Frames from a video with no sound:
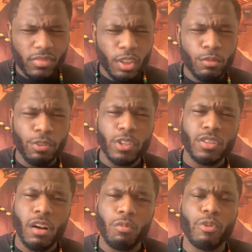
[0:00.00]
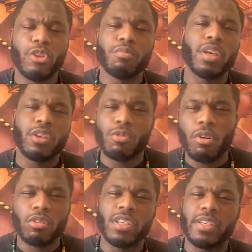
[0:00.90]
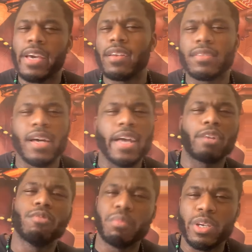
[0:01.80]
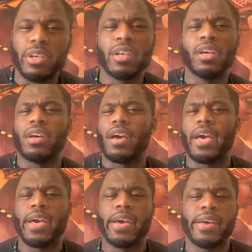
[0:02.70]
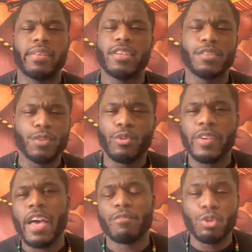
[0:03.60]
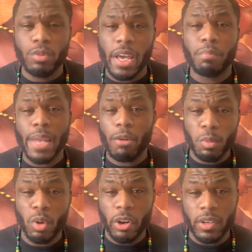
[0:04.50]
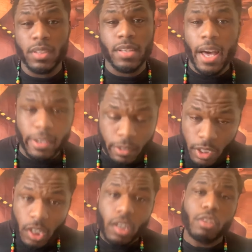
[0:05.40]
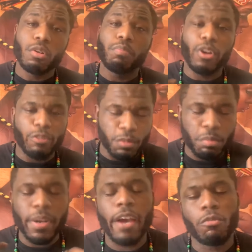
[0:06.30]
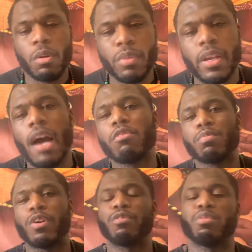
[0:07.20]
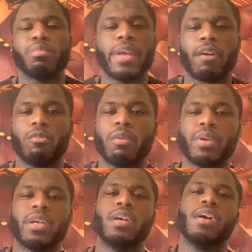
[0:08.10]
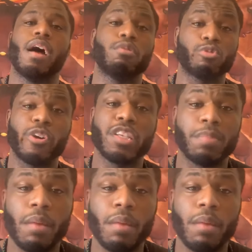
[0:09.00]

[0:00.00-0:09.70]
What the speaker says: first off, what do you mean you only date exotic women? And this view and that view, like black women aren't exotic. You were birthed from a black woman. I was birthed from a black woman. I was raised by